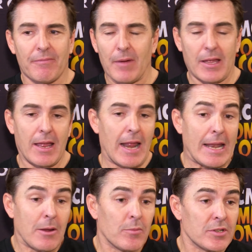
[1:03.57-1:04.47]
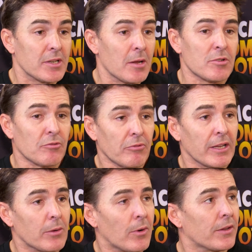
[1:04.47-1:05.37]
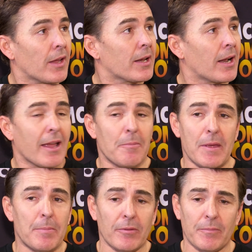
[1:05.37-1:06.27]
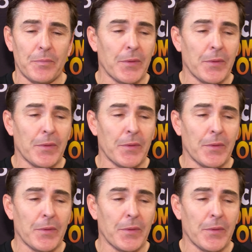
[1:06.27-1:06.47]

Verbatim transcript: my and it was it was really well done, and I had people,